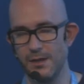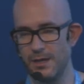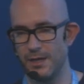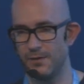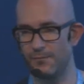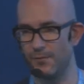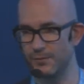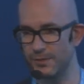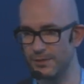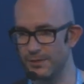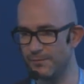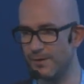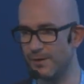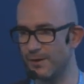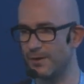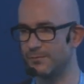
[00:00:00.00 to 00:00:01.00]
in 14
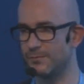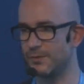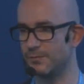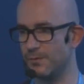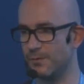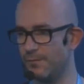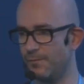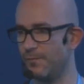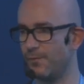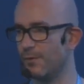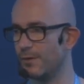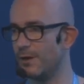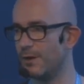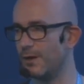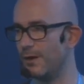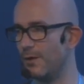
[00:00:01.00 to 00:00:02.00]
different countries with
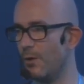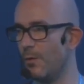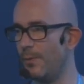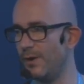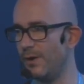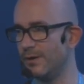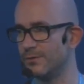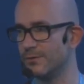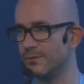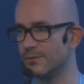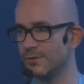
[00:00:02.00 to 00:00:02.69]
four uh, operators.